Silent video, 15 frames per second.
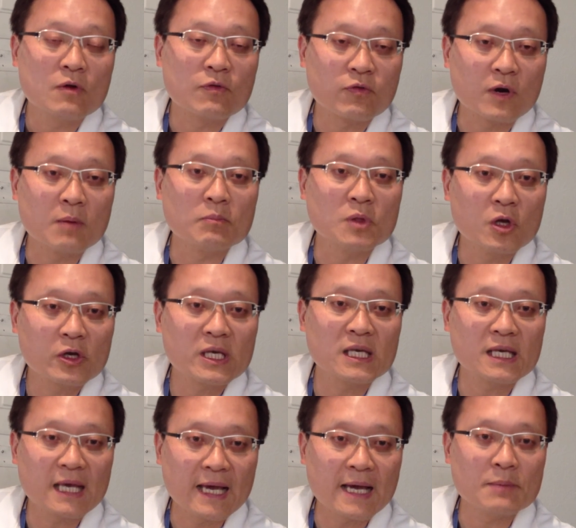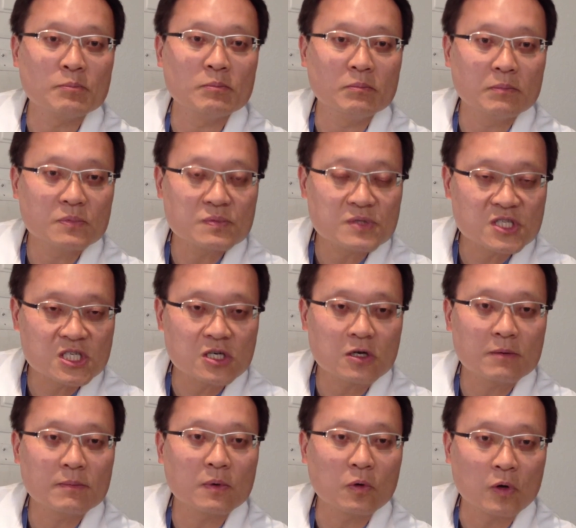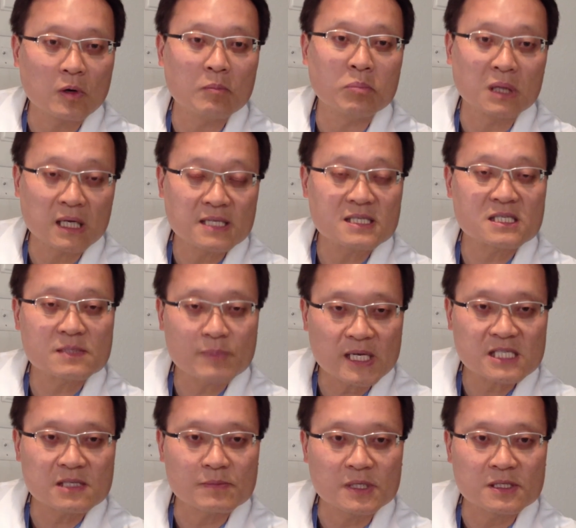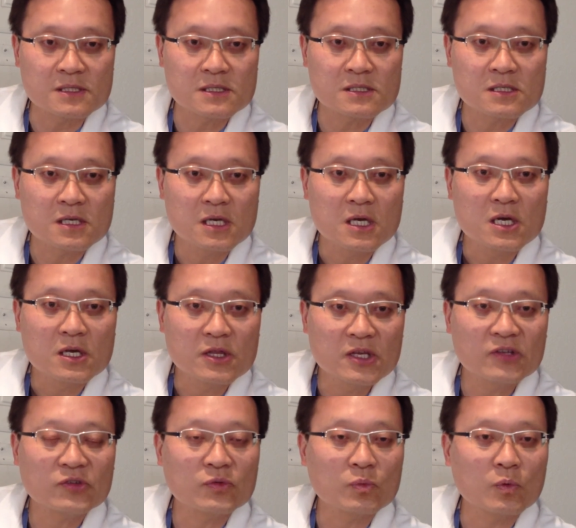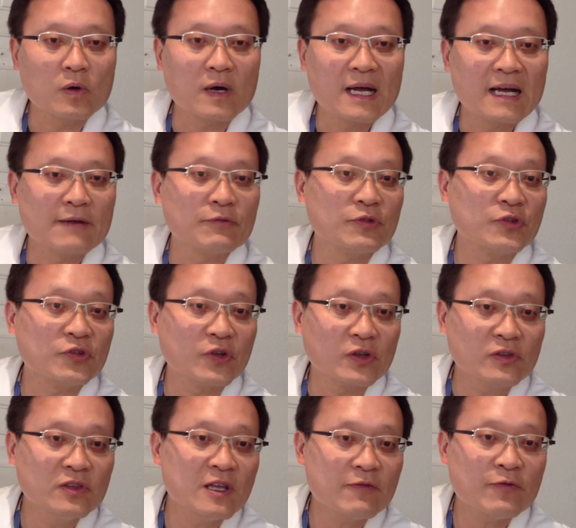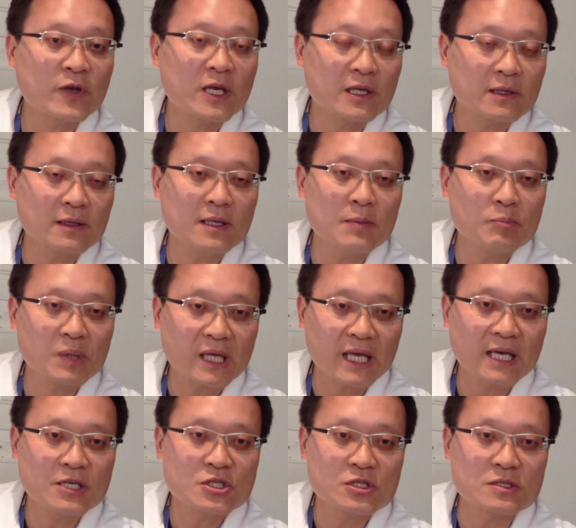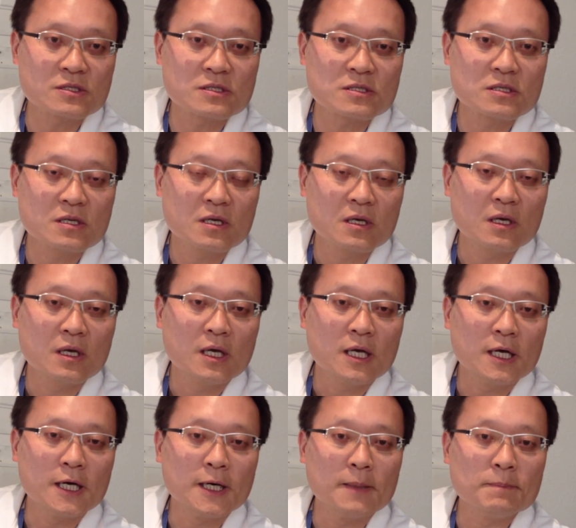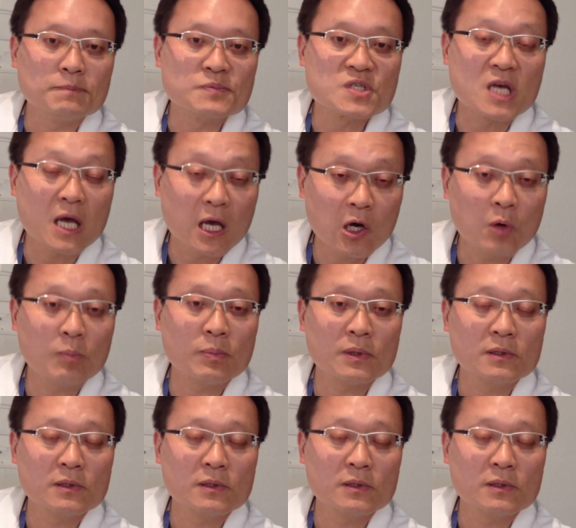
from looking at serum or blood specimens, this will have significant implications to help